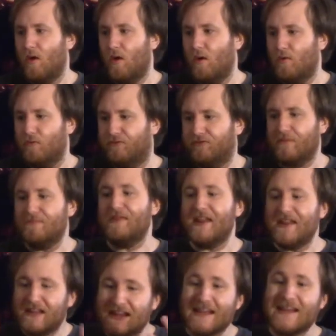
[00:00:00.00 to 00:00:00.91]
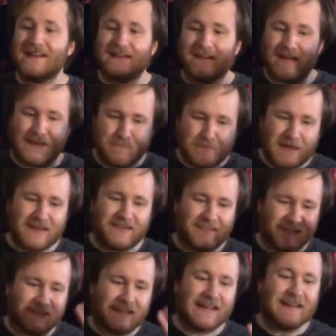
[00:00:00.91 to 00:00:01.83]
from the mid
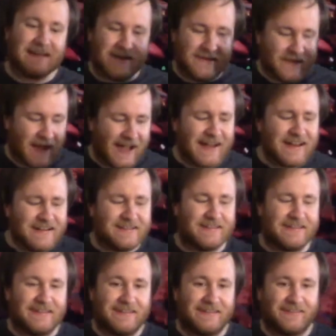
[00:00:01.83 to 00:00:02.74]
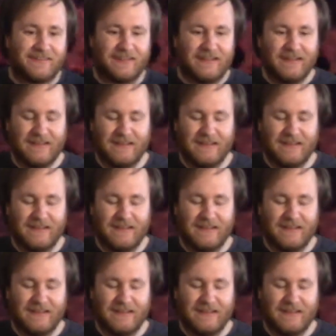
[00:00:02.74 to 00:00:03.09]
to late 90s.